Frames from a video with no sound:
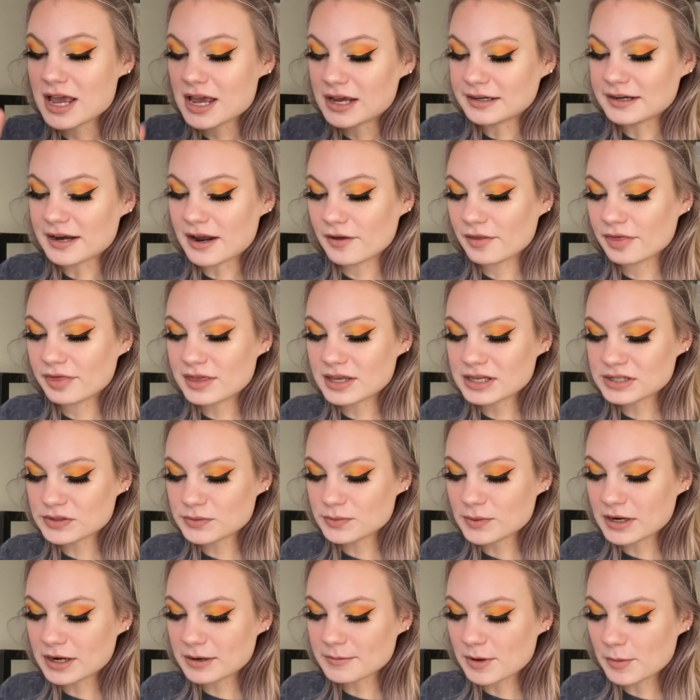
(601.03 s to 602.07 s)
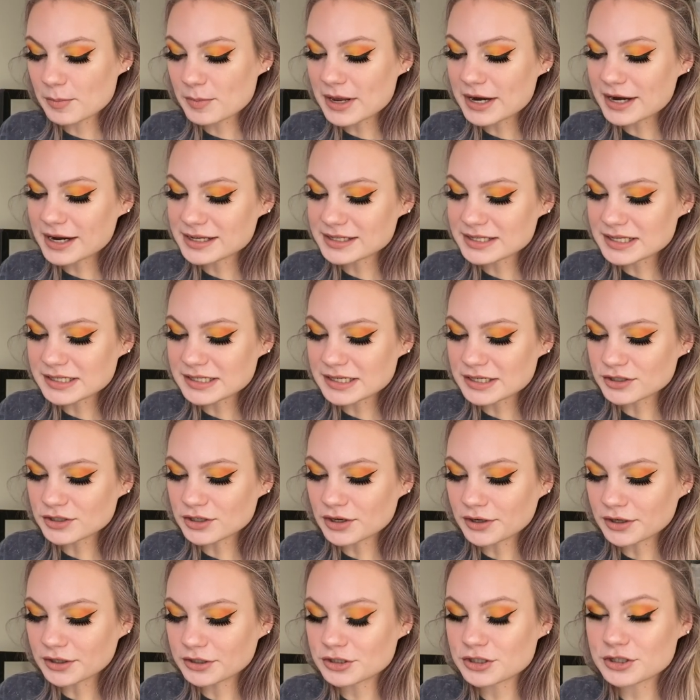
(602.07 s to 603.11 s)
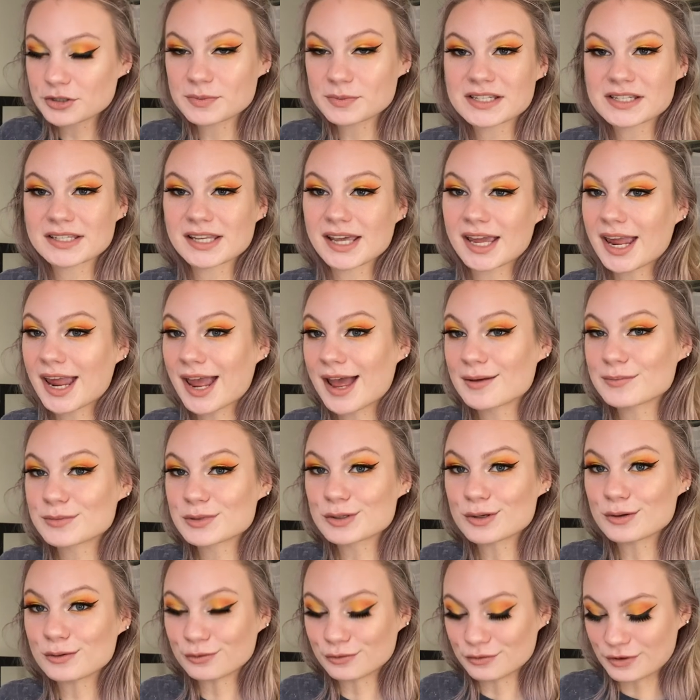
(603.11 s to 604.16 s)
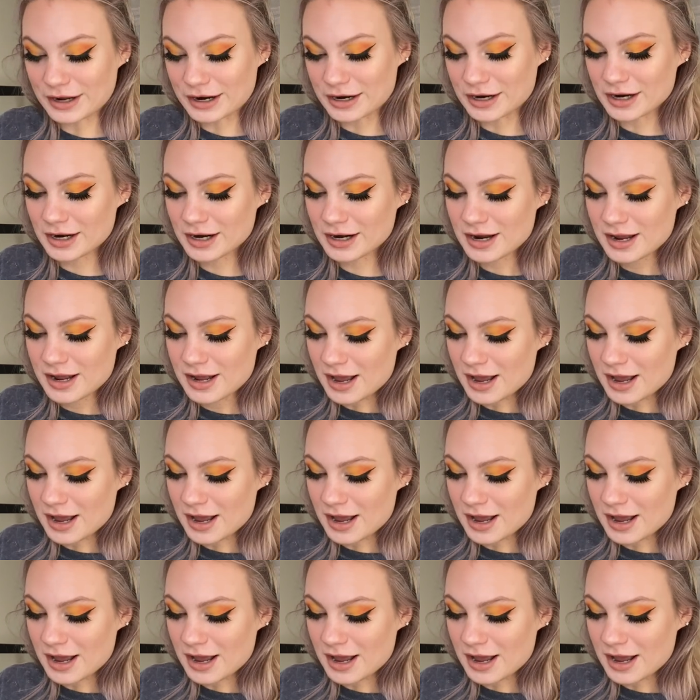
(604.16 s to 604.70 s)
Now this one I'm a bit hesitant on, just I am so fair.